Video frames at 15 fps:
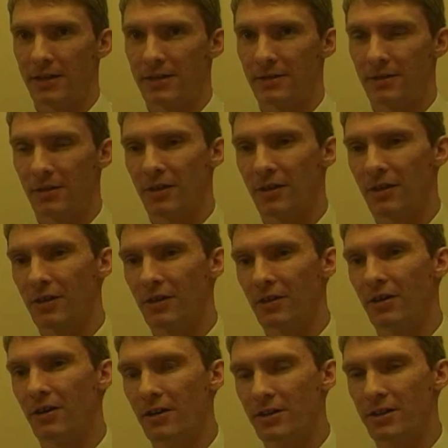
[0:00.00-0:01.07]
it's not a
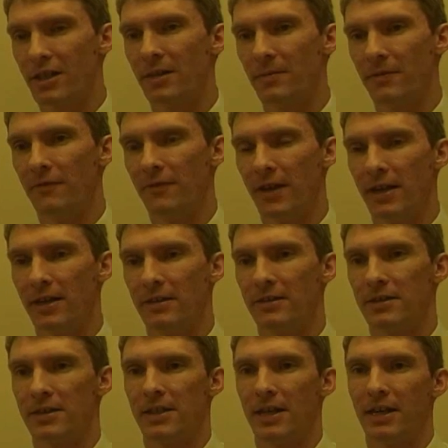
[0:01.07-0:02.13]
large leap of faith to